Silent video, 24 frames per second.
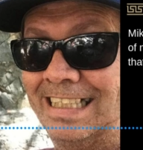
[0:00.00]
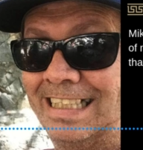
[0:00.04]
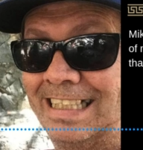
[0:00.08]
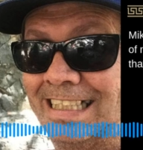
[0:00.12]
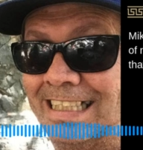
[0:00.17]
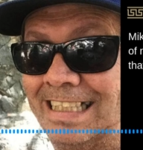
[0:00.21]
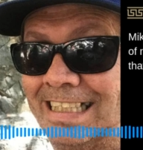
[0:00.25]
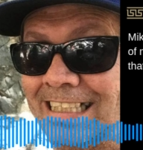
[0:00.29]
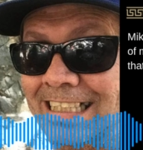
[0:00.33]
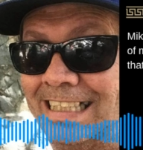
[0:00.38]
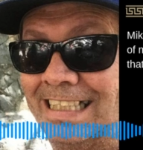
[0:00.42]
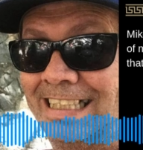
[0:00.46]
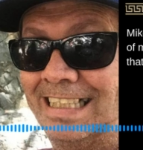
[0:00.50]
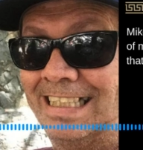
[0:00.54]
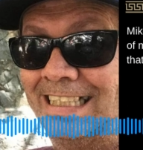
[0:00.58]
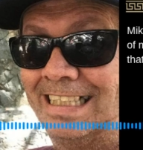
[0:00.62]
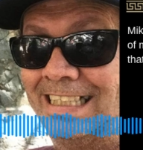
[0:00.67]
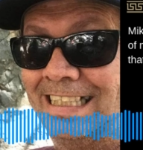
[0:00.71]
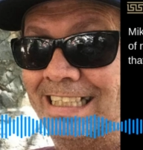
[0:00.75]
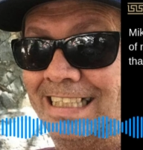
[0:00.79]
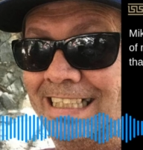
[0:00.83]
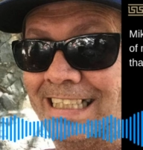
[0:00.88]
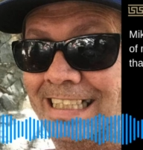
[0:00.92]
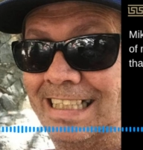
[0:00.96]
regardless of
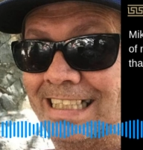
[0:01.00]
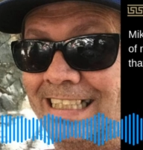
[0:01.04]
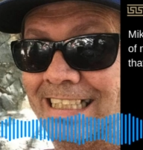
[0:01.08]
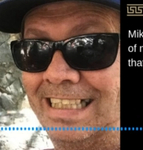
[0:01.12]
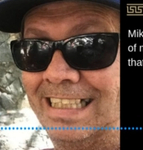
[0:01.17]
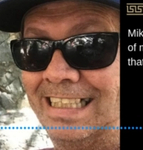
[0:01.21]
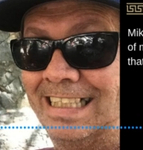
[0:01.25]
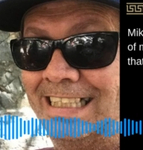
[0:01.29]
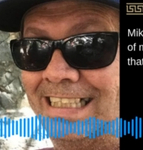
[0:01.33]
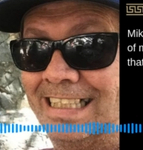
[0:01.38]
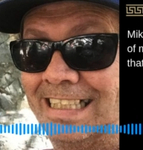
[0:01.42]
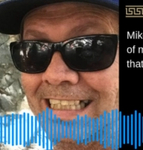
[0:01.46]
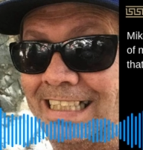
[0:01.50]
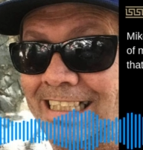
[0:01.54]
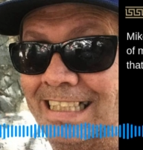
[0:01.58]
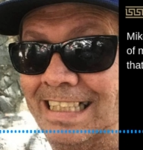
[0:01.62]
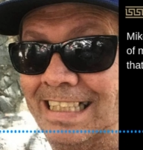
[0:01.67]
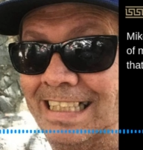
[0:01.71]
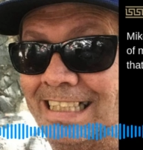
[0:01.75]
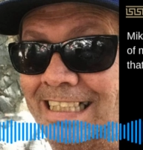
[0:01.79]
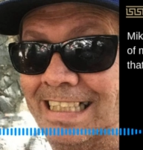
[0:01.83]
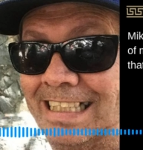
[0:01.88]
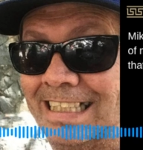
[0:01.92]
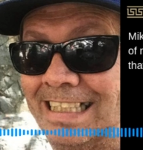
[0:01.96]
whether it's a
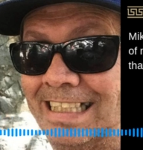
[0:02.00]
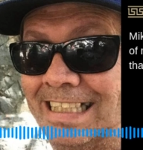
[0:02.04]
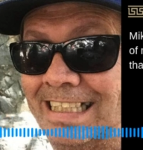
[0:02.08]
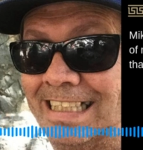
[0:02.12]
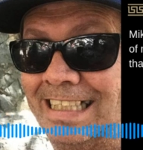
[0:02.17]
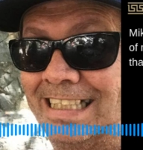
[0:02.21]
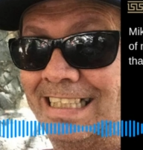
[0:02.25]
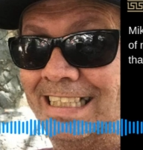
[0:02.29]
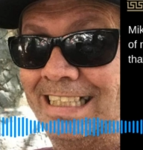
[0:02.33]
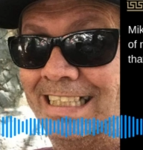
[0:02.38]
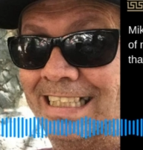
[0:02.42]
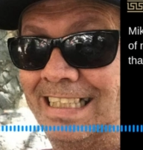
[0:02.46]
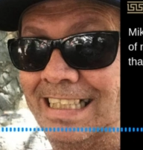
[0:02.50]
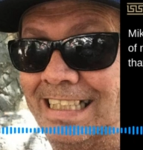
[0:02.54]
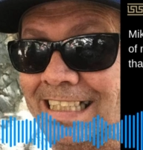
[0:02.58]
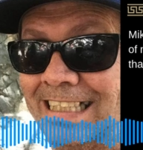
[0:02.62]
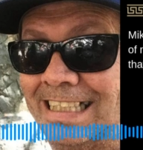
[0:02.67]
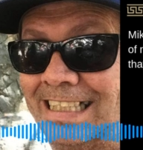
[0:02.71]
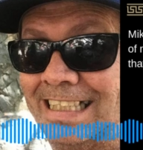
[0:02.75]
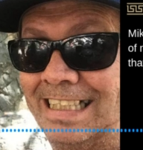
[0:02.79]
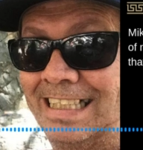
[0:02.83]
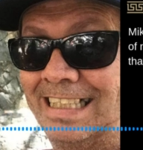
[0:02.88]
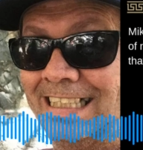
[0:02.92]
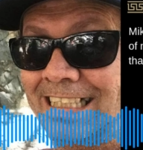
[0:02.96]
democracy or a
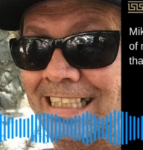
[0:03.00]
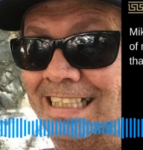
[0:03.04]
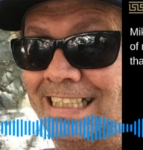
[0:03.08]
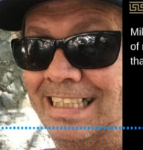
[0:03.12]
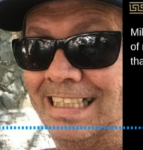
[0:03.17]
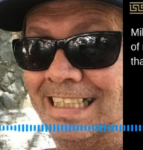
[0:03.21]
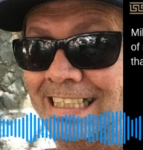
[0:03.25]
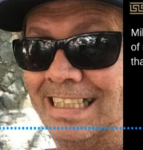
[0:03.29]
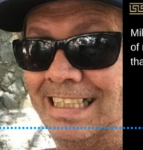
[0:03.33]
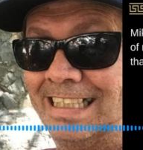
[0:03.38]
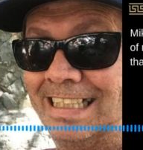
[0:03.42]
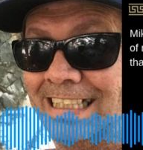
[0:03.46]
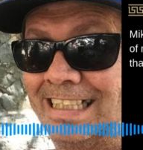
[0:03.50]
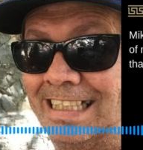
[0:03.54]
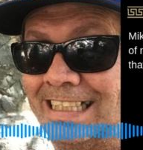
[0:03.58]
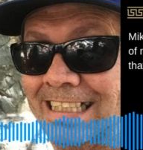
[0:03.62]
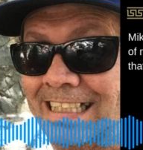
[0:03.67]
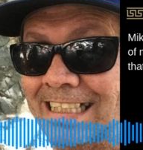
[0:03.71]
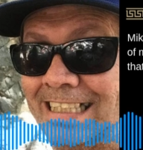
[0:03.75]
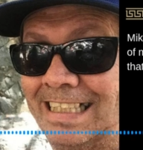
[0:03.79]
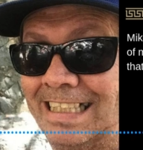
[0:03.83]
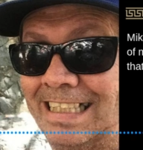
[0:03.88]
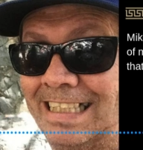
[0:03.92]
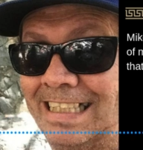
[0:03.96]
democratic
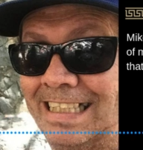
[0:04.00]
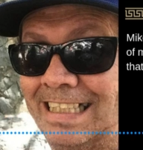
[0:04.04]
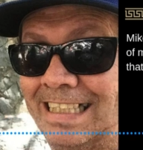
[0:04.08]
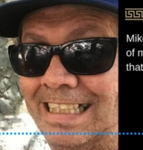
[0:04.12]
republic,